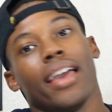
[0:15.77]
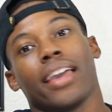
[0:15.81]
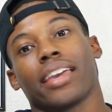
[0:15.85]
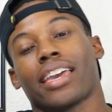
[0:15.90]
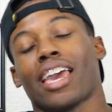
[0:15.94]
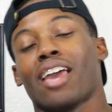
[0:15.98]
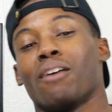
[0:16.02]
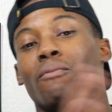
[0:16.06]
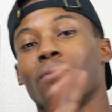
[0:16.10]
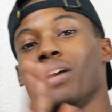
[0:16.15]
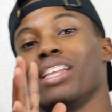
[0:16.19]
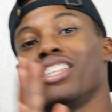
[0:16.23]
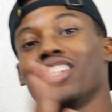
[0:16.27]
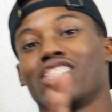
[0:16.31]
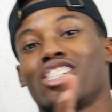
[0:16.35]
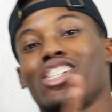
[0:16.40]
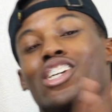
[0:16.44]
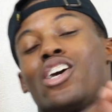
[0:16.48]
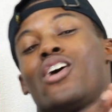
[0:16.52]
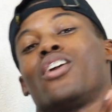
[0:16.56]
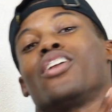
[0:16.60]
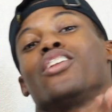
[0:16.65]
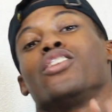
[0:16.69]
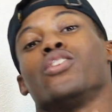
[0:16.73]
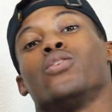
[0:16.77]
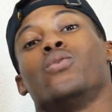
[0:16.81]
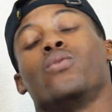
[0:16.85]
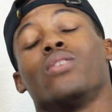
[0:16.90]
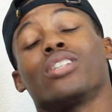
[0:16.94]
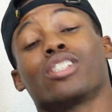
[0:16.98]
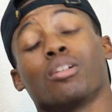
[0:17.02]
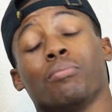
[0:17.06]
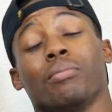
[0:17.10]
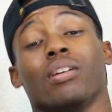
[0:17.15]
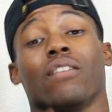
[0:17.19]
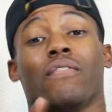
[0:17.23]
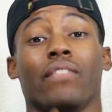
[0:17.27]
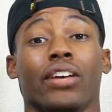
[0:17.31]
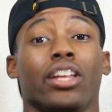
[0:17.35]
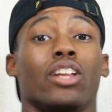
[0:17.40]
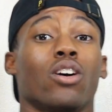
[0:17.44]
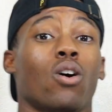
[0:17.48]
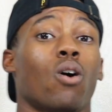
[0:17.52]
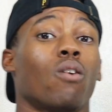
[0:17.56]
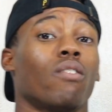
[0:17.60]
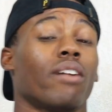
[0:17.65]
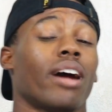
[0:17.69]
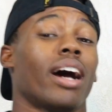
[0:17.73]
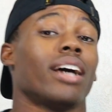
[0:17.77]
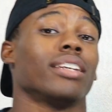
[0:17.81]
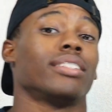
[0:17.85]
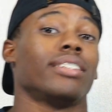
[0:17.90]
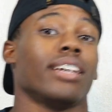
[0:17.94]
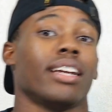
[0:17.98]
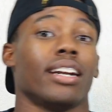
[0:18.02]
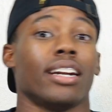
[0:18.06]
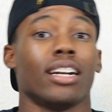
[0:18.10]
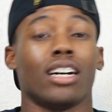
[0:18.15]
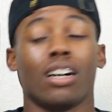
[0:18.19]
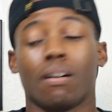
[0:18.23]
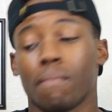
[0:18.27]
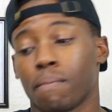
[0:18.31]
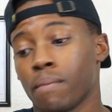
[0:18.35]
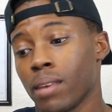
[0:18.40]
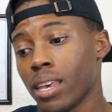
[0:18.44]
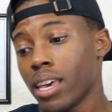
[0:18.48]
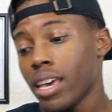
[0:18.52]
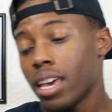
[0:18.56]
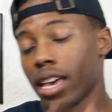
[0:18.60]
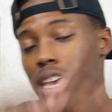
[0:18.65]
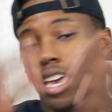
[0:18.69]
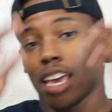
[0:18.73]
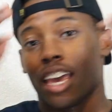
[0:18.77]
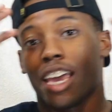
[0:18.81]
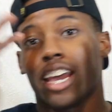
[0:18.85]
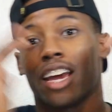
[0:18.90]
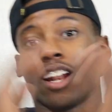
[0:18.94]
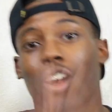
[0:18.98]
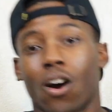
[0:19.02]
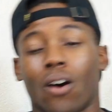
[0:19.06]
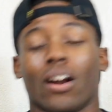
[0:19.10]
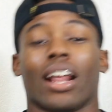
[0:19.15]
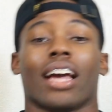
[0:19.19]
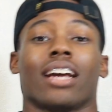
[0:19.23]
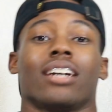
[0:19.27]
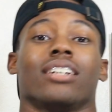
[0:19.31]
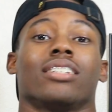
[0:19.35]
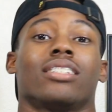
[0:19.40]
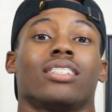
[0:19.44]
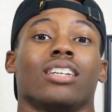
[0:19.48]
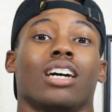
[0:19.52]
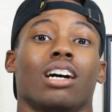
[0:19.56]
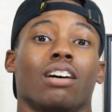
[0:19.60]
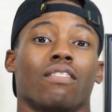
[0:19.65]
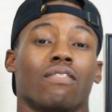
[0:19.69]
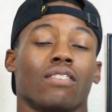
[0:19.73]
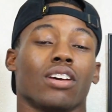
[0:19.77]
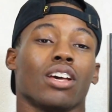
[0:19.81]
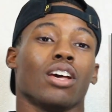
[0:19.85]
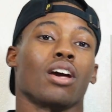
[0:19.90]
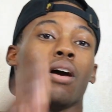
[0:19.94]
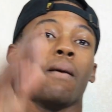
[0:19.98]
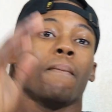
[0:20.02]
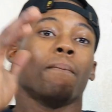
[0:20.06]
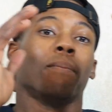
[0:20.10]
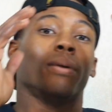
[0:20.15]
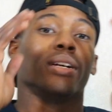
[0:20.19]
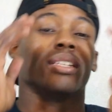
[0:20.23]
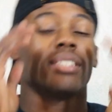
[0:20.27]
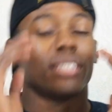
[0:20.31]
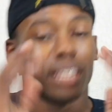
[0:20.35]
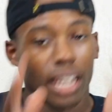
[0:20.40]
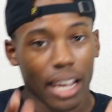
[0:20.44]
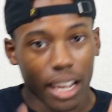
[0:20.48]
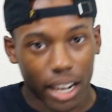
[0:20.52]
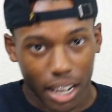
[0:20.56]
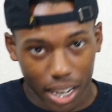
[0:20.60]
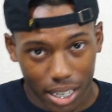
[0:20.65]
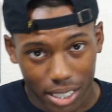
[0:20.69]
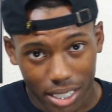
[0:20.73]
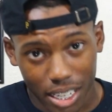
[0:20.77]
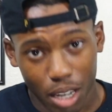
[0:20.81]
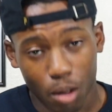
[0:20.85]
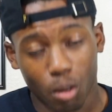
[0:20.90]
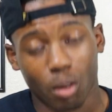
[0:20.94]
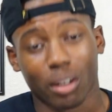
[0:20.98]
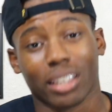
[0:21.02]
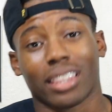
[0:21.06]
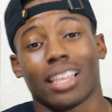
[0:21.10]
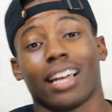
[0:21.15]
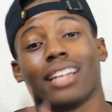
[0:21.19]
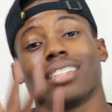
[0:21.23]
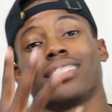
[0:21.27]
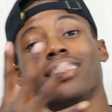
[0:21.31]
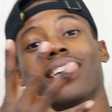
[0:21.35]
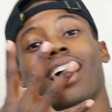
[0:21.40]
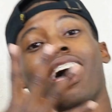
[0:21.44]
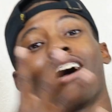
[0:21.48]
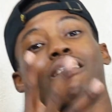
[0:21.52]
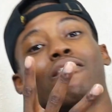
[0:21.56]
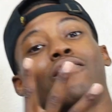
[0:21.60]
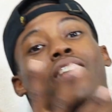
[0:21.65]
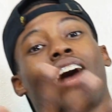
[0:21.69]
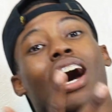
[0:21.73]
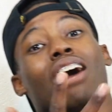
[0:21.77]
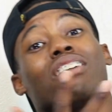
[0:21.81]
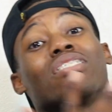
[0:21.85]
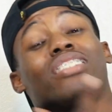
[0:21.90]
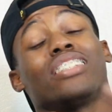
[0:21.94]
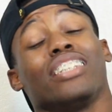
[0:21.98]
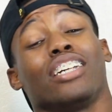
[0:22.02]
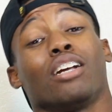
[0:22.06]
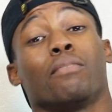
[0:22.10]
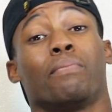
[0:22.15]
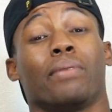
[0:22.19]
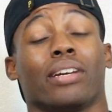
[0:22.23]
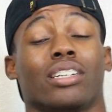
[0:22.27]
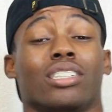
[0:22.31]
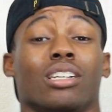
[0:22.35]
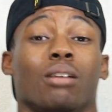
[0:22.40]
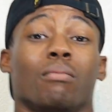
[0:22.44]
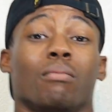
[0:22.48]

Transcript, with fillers: Can't wait to share out the new one. It's gonna be a video where I set it up and all that good stuff. But today, like I said, I'm gonna get that top five sneaker picks